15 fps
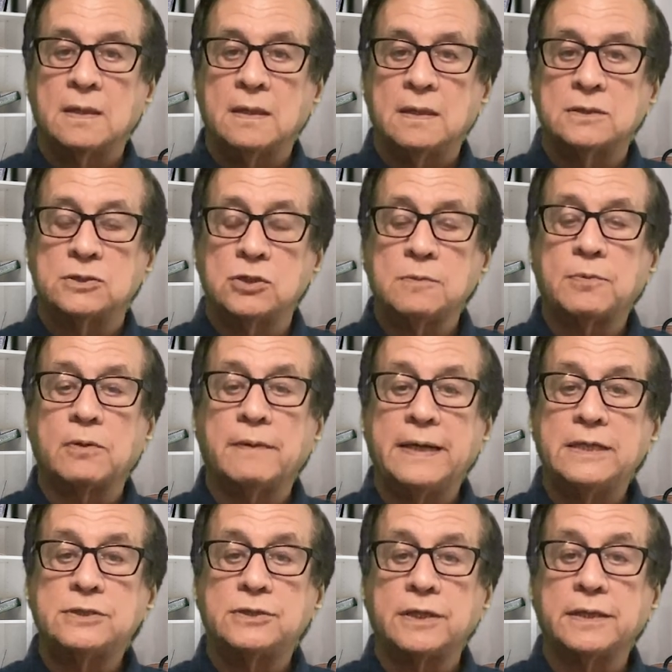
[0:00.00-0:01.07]

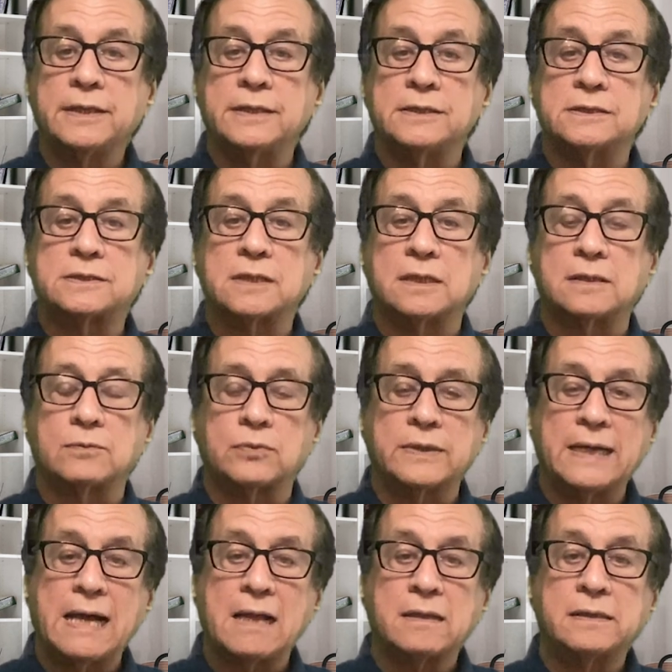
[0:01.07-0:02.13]
Superaging is a
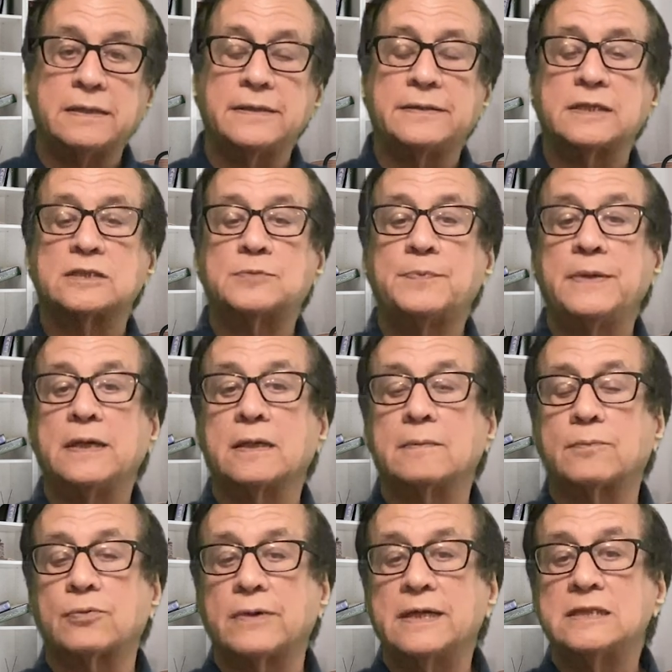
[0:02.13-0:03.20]
reality that's being
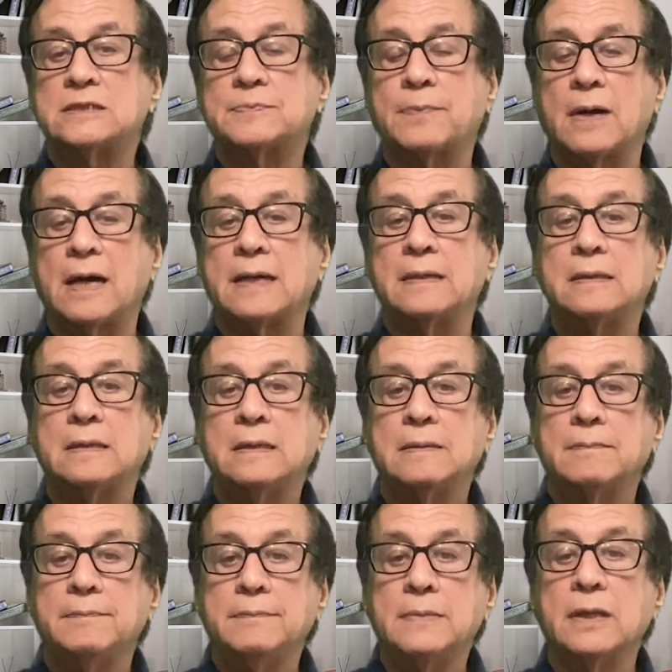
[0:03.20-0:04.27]
embraced by
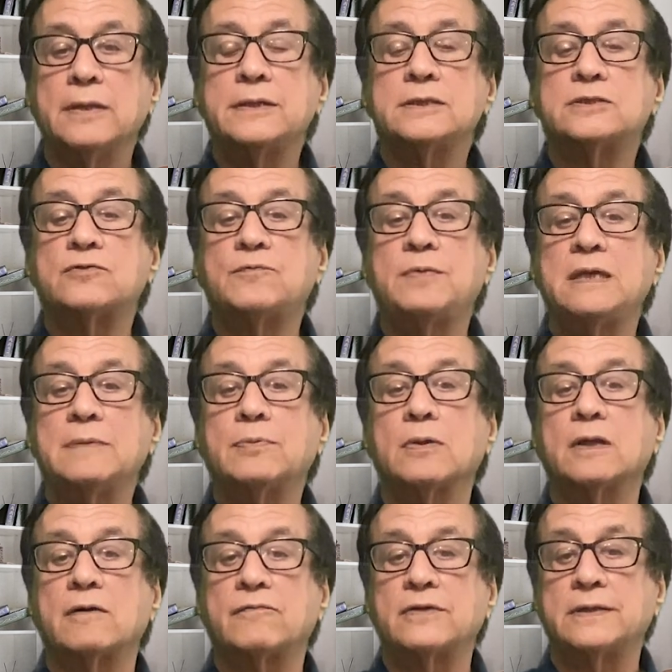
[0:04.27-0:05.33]
millions of people
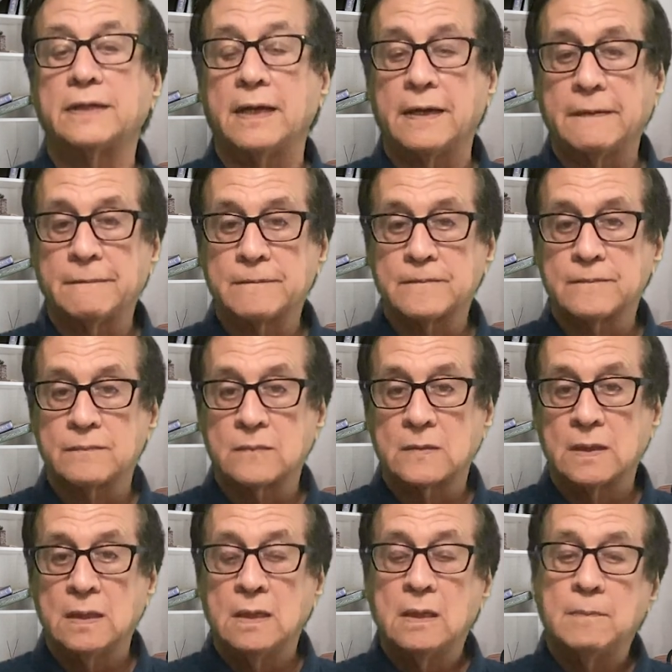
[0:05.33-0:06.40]
every day.
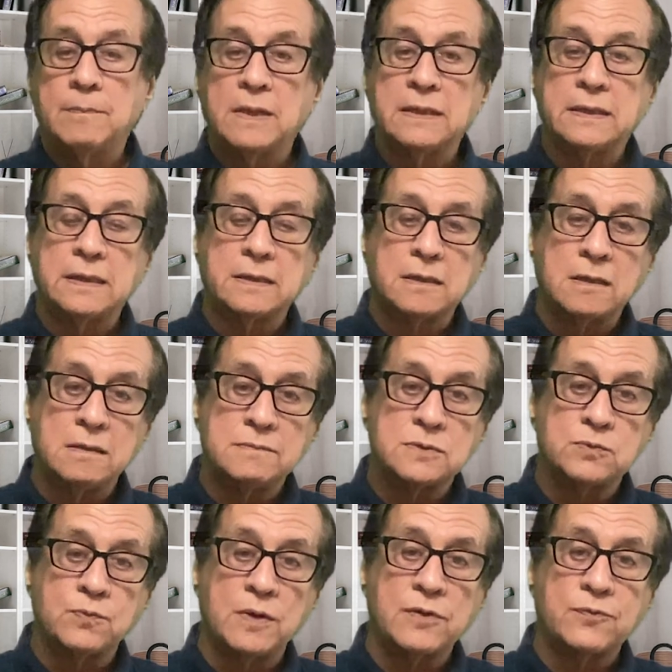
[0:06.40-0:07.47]
But it
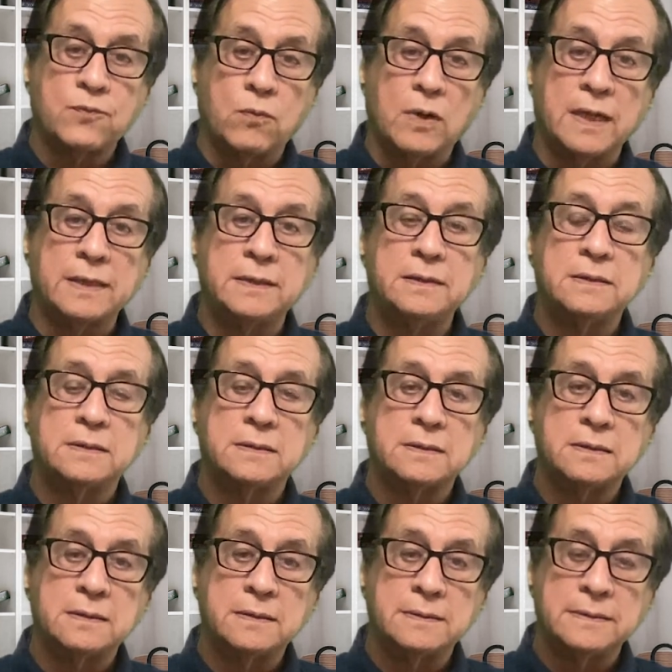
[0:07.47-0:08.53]
comes with one
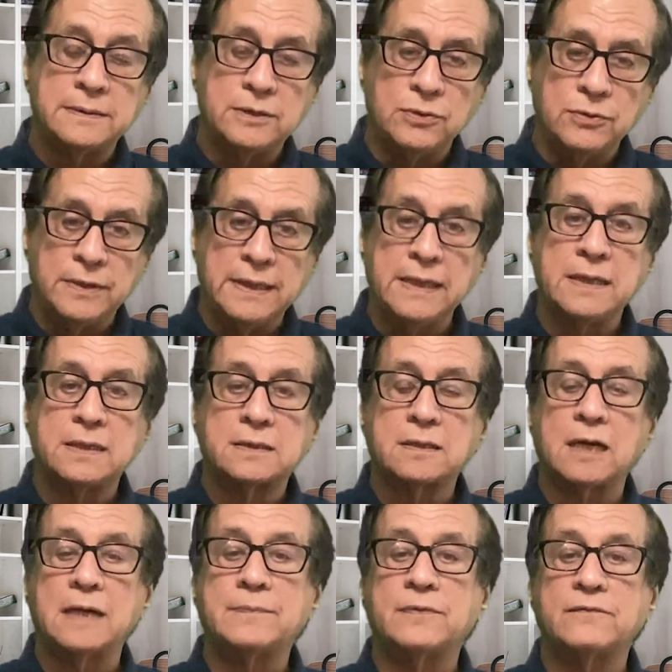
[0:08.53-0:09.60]
unique
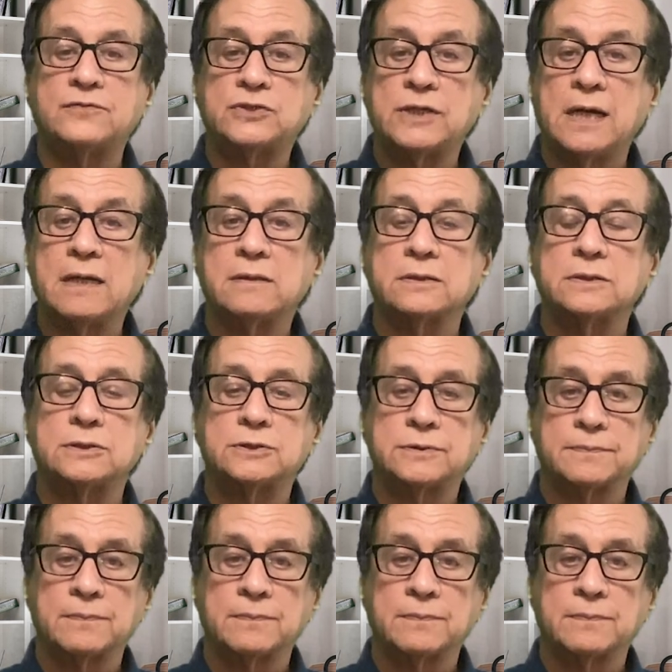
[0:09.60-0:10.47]
type of challenge.